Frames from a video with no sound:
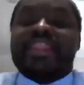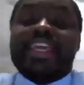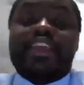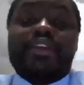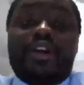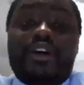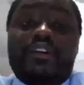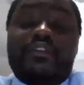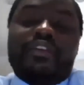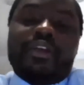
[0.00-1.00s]
Thank you
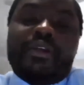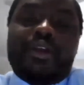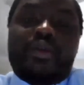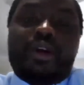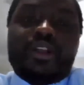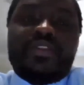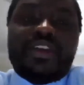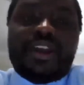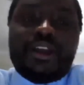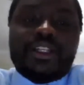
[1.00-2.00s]
all for your words of
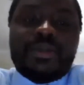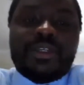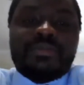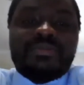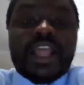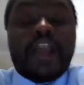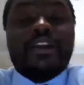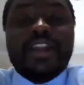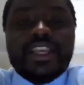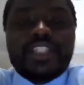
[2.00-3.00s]
encouragement.
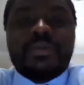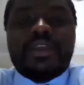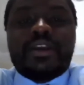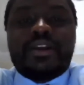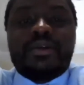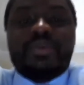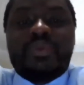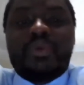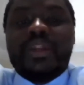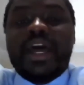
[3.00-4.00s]
Our next speaker
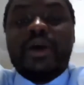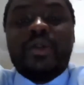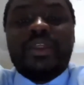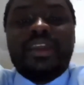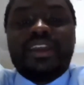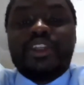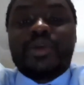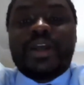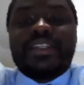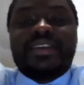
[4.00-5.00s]
will not only
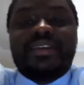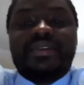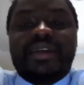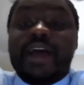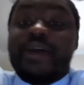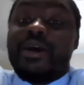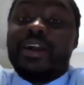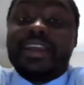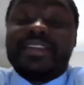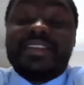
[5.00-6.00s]
address our
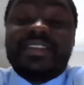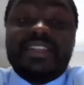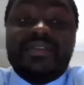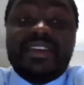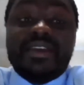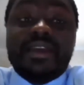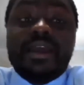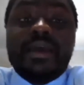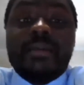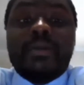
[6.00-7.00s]
audience this evening,
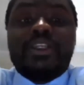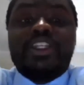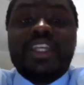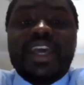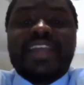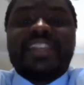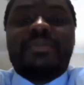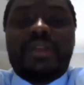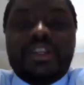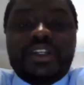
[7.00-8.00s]
but she has the
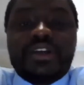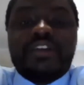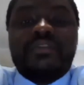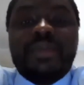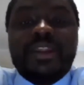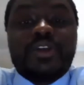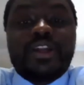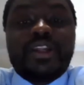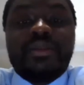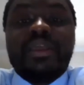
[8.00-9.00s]
pleasure of
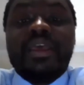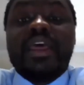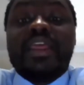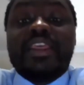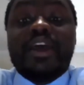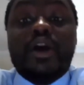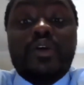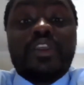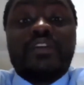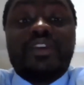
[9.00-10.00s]
administering the
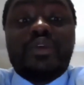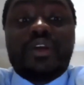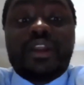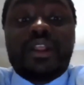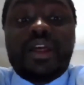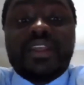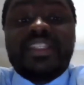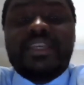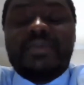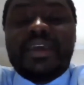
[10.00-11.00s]
oath of the North Carolina
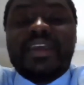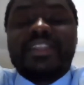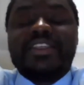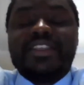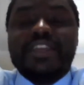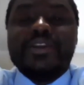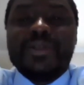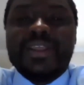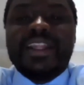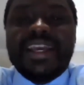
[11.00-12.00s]
CPA to the
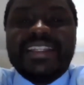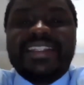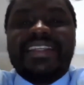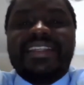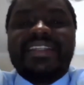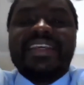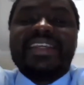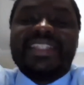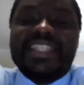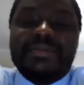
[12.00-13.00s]
newly licensed
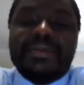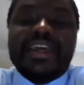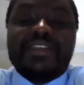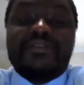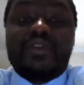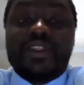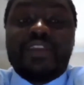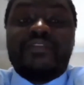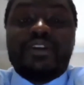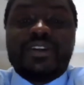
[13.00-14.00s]
CPAs for the
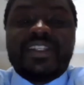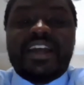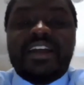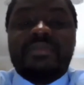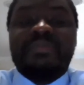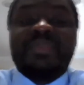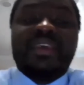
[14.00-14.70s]
first time.